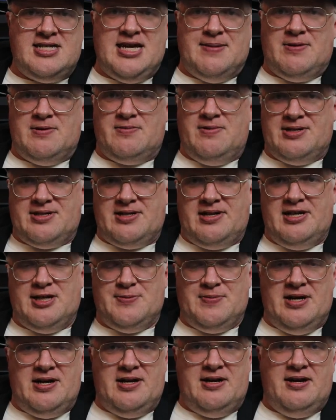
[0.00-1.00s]
example recently
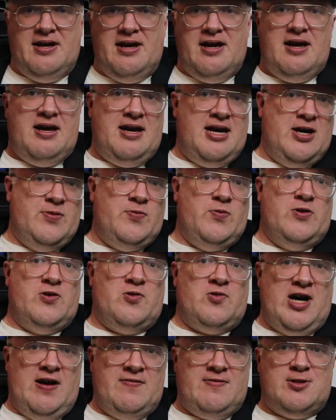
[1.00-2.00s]
has been
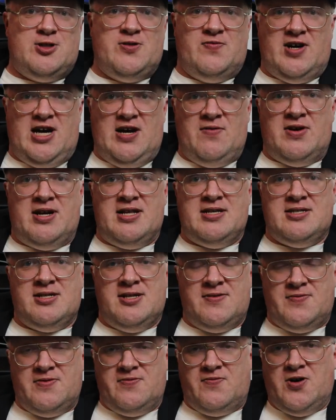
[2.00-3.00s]
F1 Drive to Survive. What it's
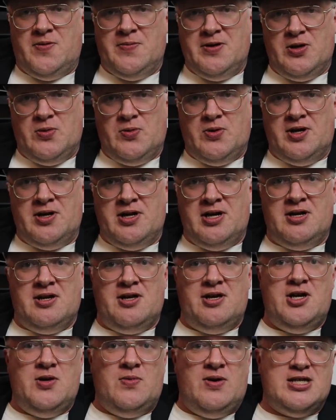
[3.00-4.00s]
done for Formula One in
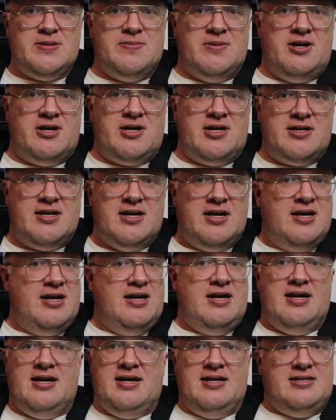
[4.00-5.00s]
the US market
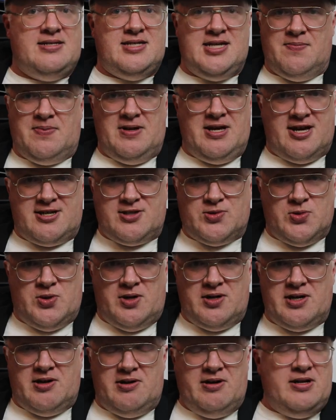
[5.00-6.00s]
is simply
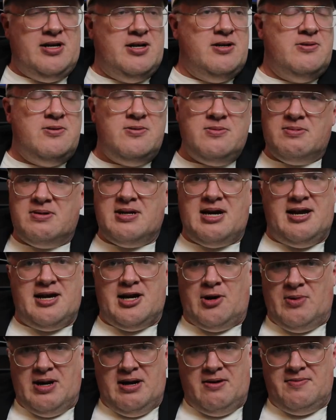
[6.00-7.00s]
extraordinary. No
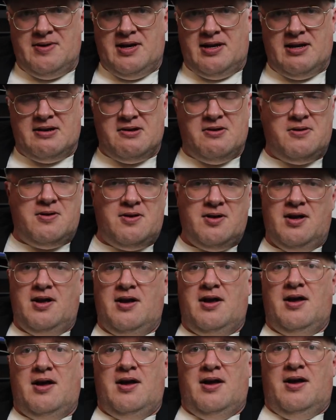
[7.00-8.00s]
getting around that at all.
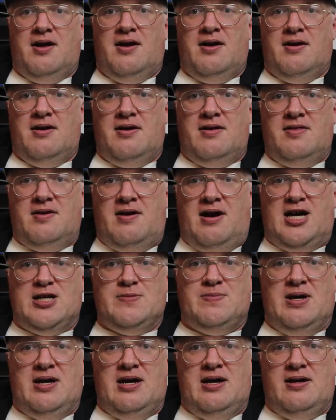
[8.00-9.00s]
There
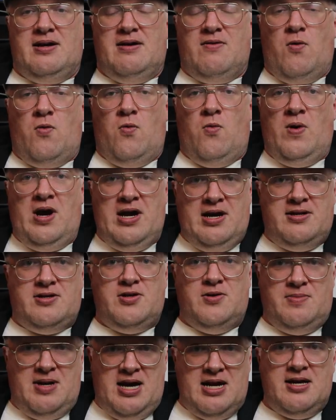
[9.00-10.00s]
has been way
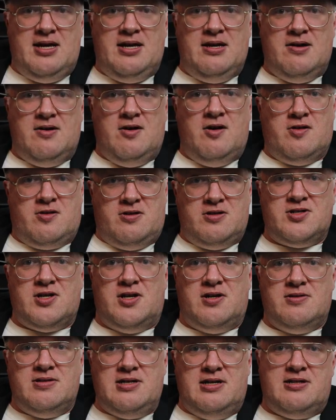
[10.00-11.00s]
too many other
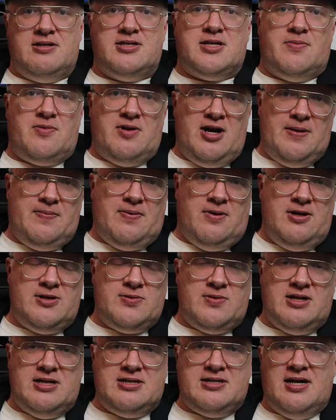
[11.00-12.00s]
shows. Like, there's the
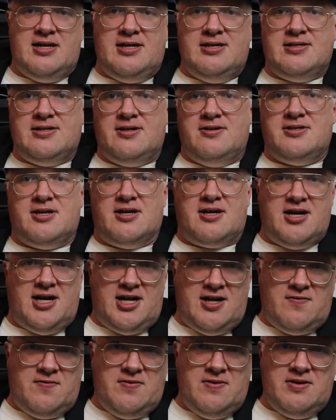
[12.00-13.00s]
Breakpoint one in tennis, there's the
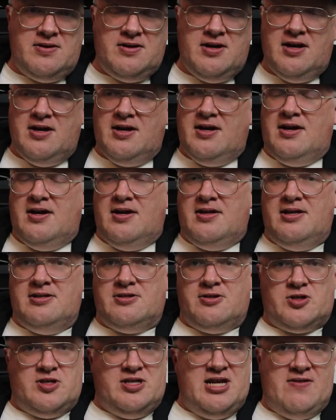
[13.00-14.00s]
golf one.
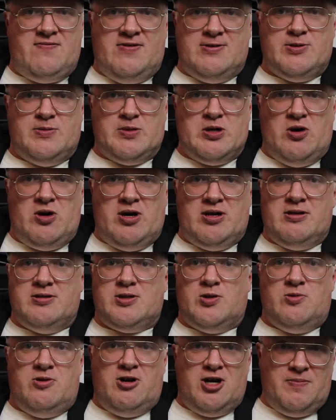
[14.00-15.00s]
These are just Netflix ones going on.
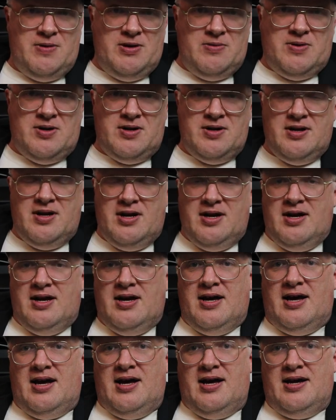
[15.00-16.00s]
There's a rugby one.
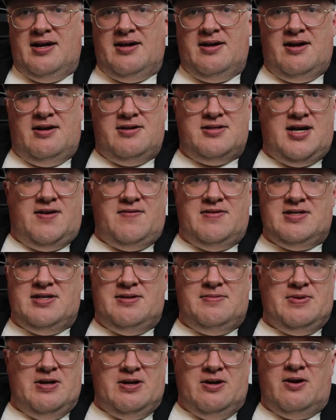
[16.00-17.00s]
And there's
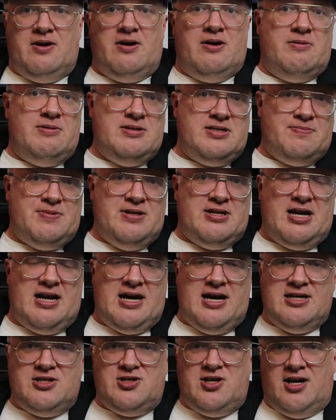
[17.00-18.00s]
obviously always been the
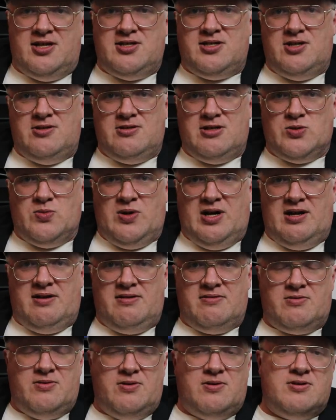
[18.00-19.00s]
Last Chance U's as
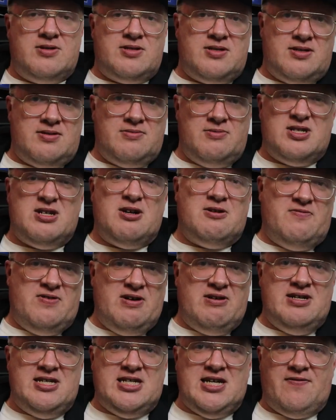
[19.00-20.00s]
well, of course, which are
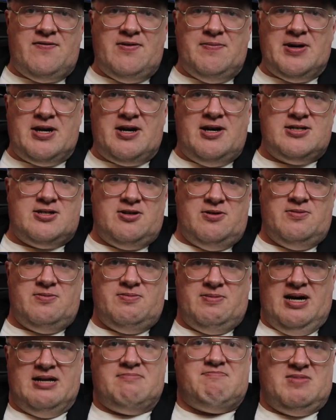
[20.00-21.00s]
very different because they're
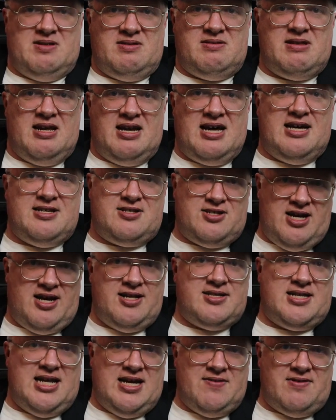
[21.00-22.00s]
at the Last
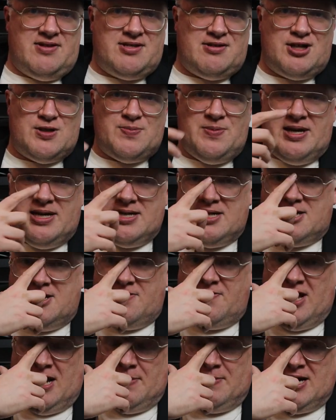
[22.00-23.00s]
Chance level, so to speak, at the
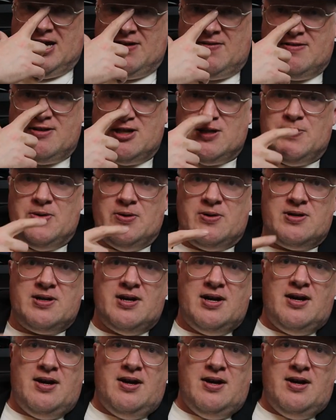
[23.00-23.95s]
development level of the sport.